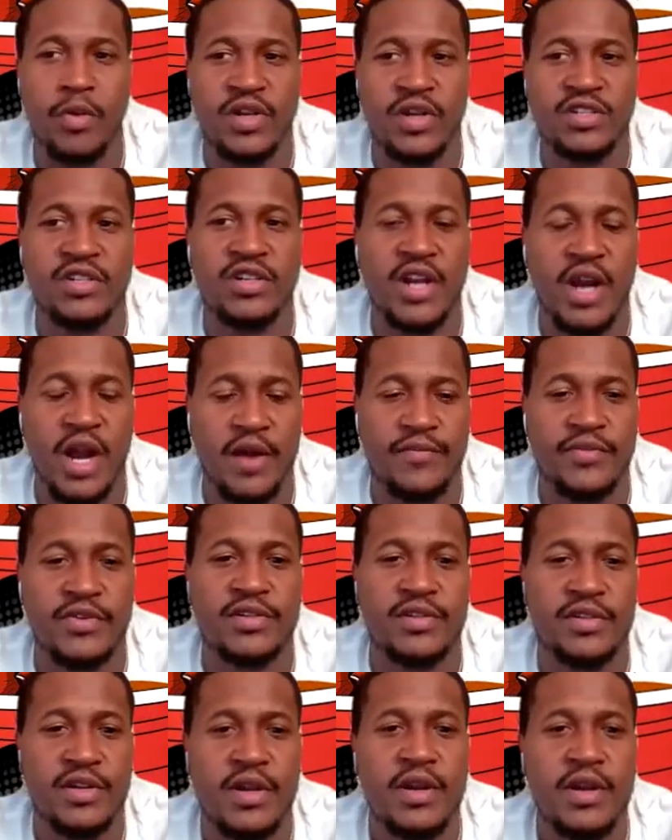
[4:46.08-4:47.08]
Western
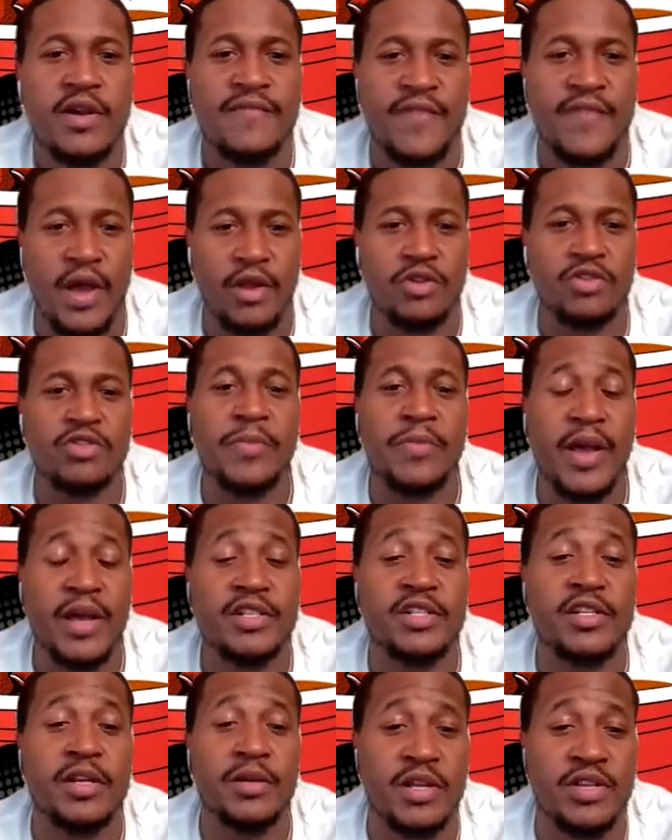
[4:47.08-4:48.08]
Conference Finals
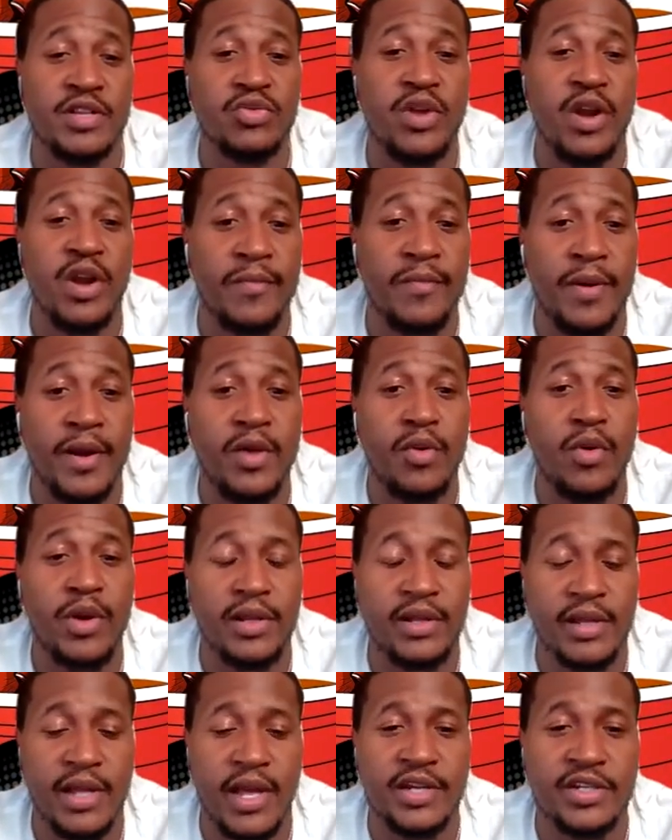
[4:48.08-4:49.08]
matchup. That's what everybody
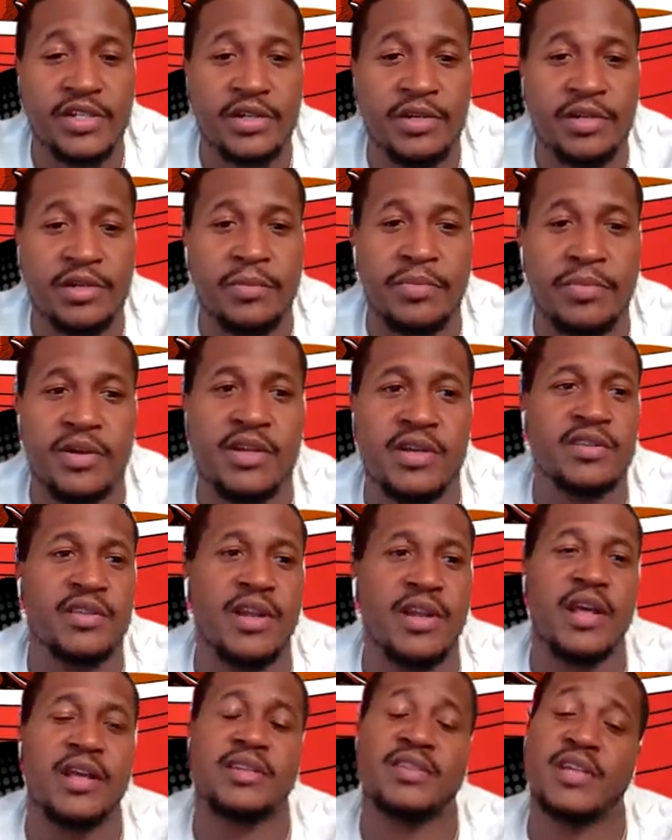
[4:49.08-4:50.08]
wanted last year. The buzz of
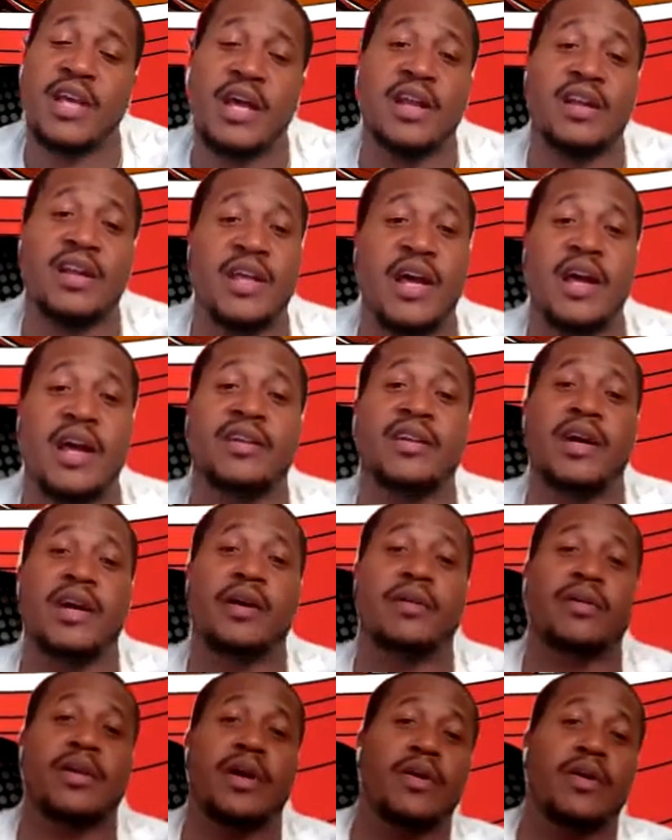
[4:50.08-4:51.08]
that has kind of died
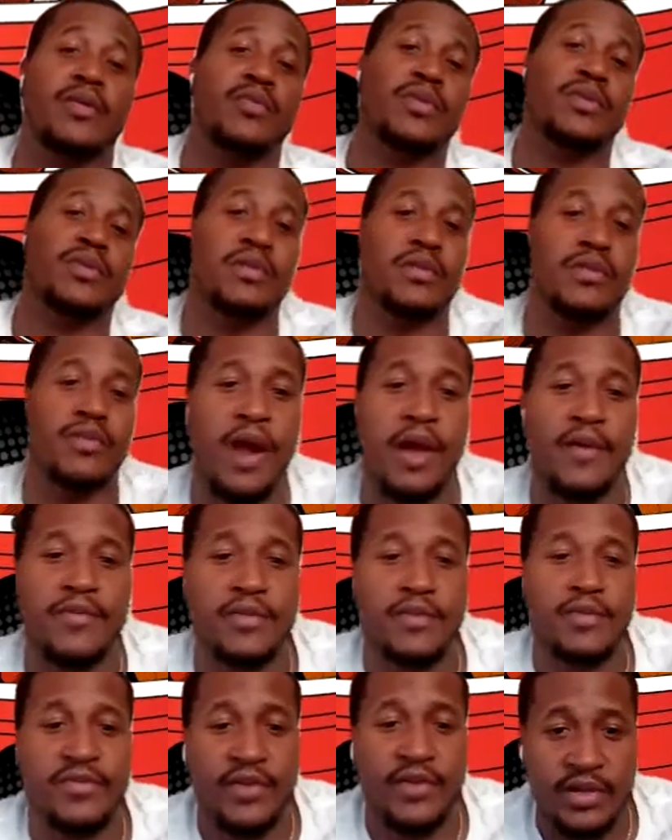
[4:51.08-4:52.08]
down now with the
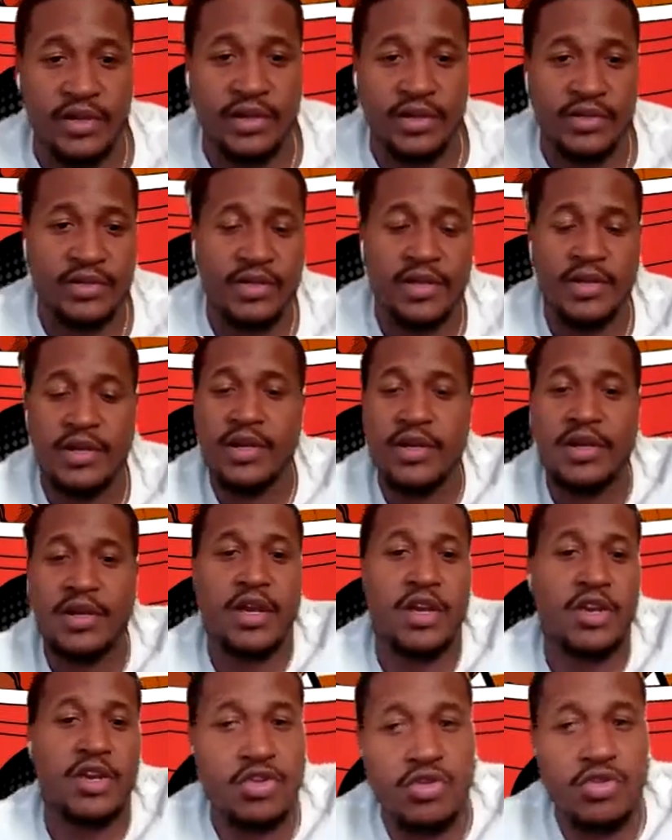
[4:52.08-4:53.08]
arrival of Phoenix
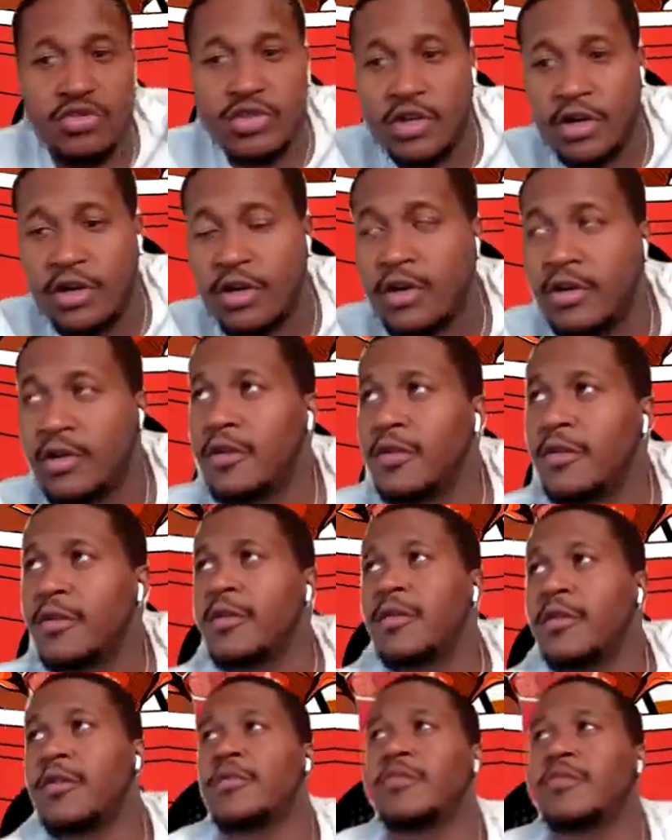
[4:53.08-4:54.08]
and Utah.
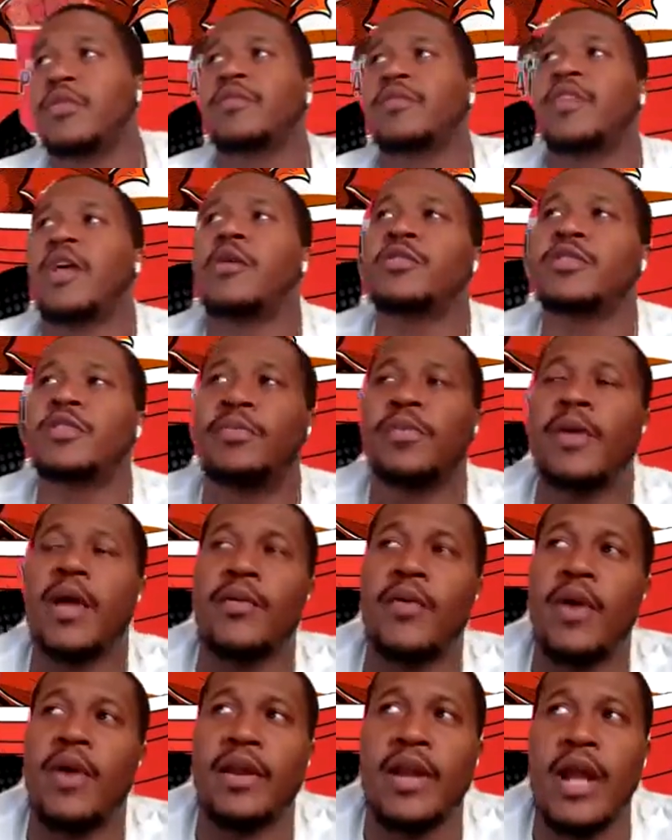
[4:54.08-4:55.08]
But if they was to play
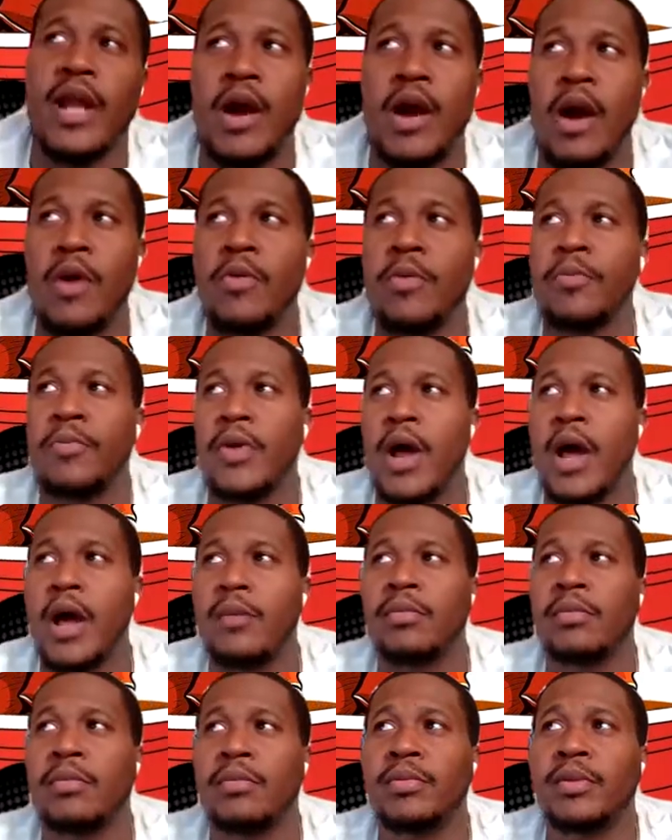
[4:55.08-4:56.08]
right now, I would
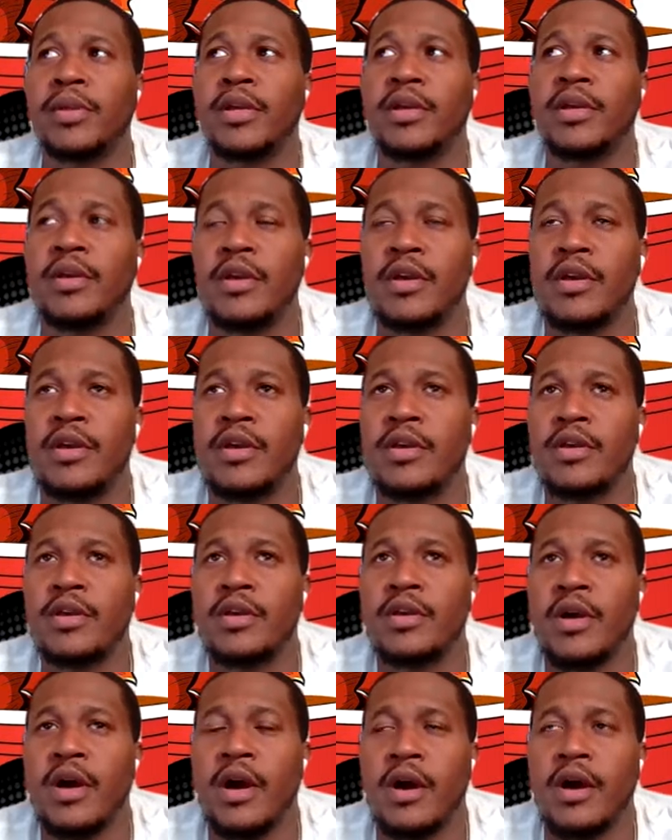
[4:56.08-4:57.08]
probably
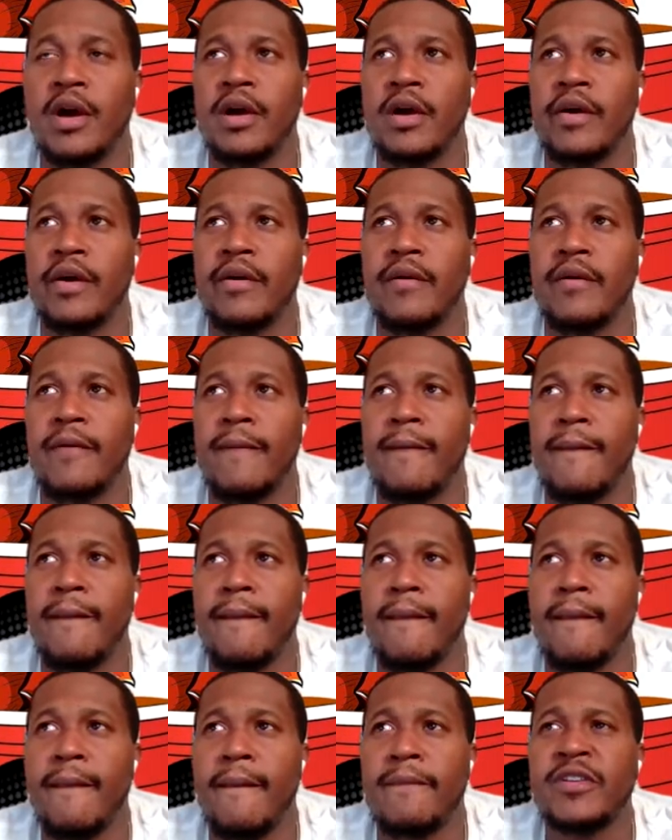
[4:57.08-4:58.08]
uh
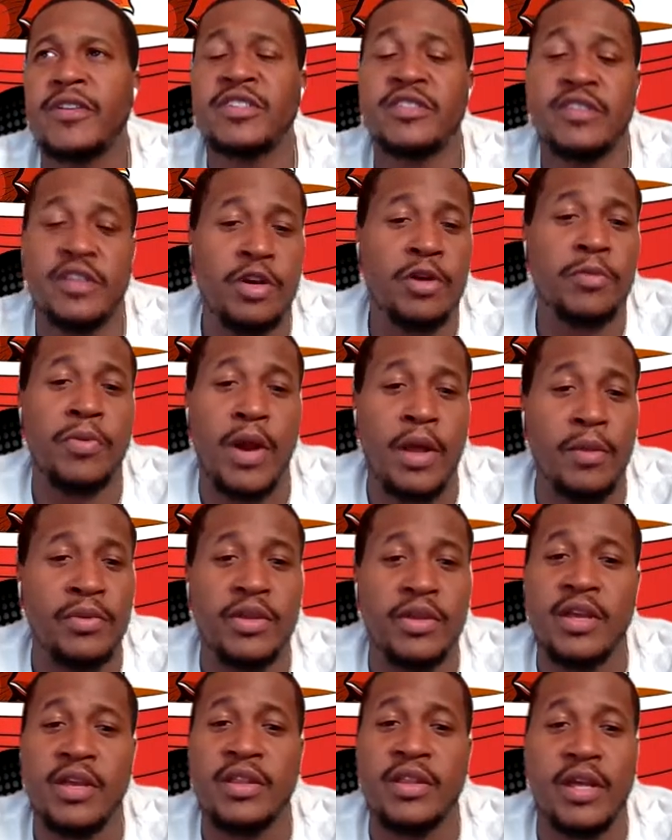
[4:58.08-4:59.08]
still
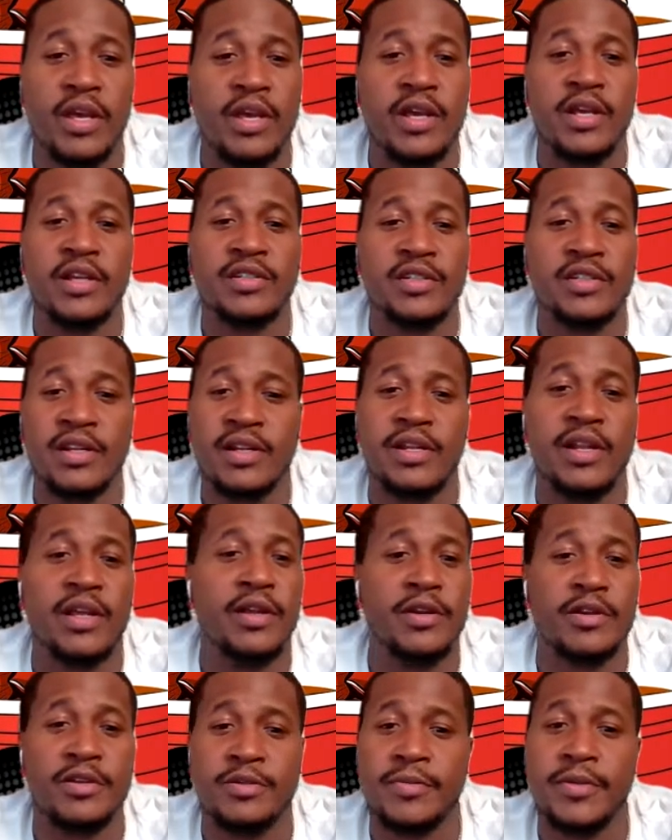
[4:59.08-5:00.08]
probably give the edge to the
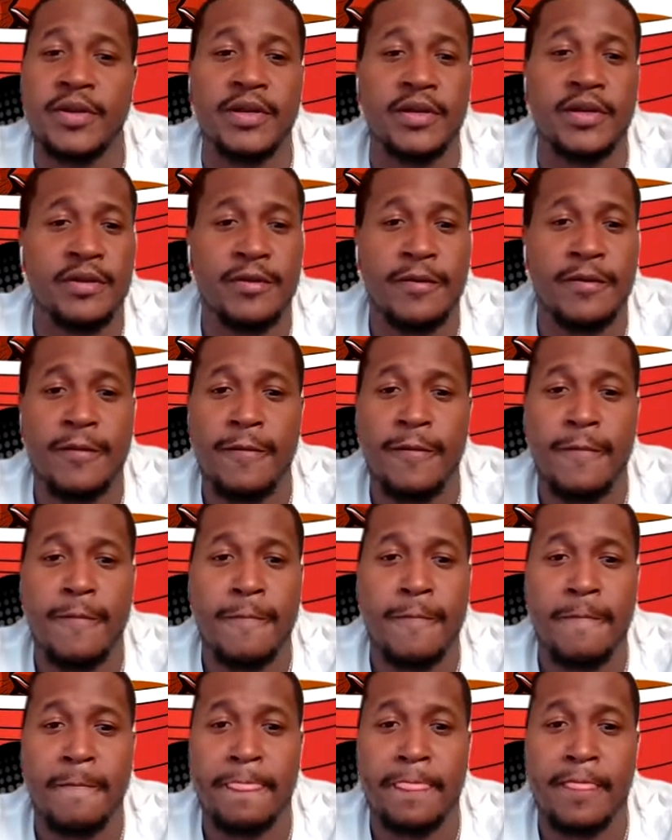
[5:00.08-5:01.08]
Lakers, man.
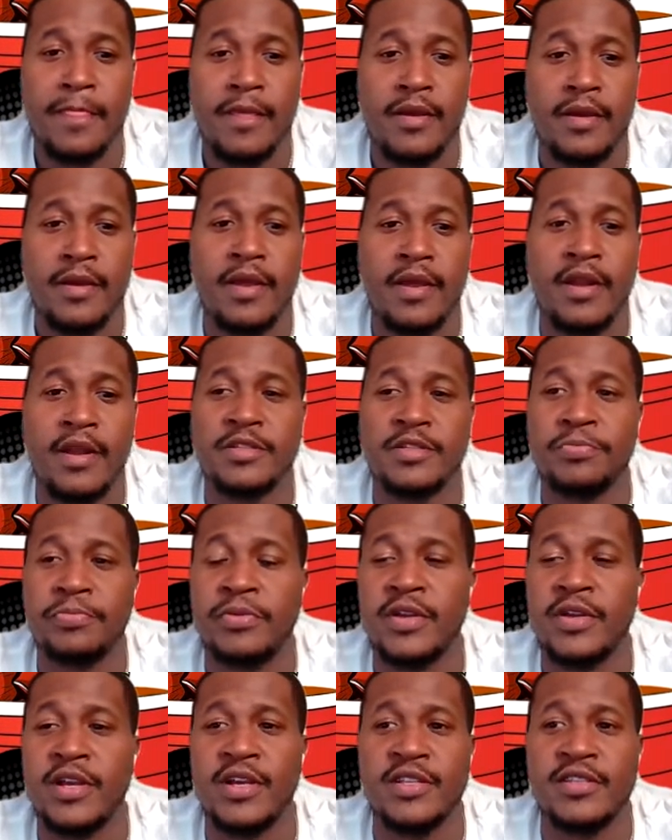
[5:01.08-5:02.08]
and it's
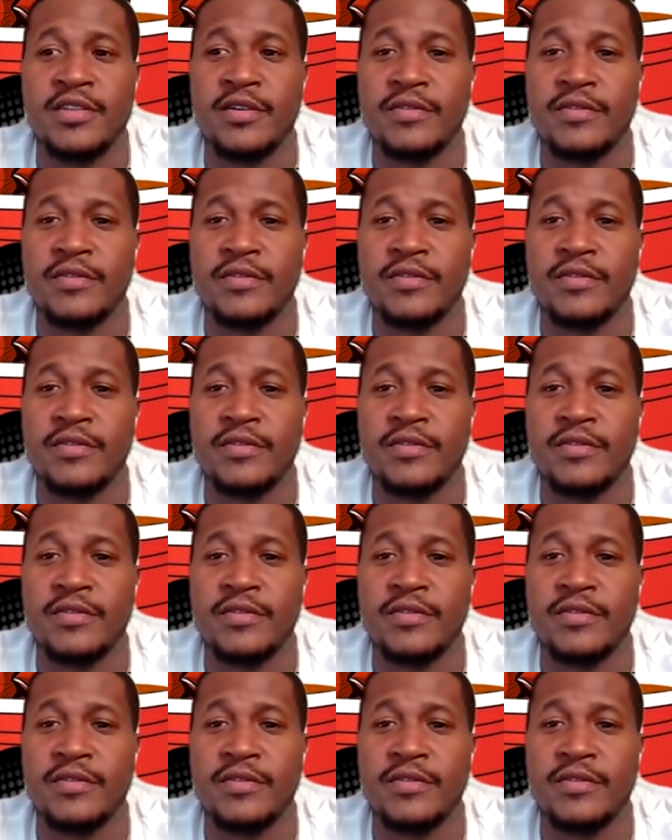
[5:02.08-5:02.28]
because